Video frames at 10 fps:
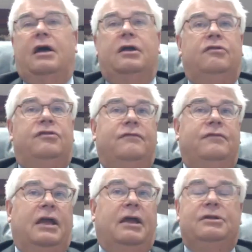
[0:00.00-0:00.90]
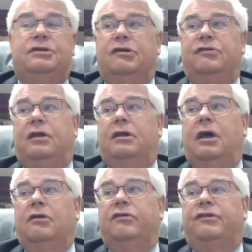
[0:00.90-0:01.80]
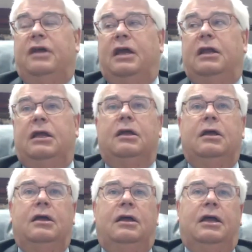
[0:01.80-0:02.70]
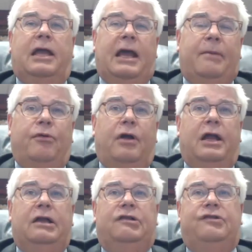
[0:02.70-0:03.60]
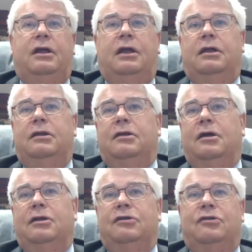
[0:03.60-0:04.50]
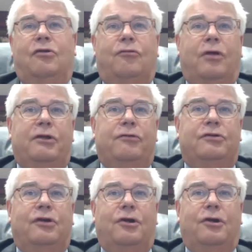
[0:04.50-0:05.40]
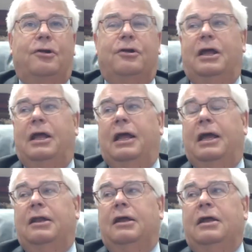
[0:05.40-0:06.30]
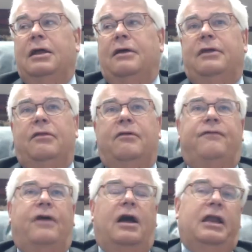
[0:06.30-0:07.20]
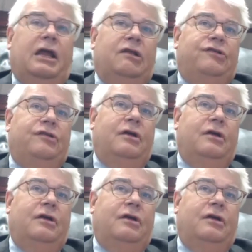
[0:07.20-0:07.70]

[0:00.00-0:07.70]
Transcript: values of damages, and understanding cap rates and internal rate of return and the other finance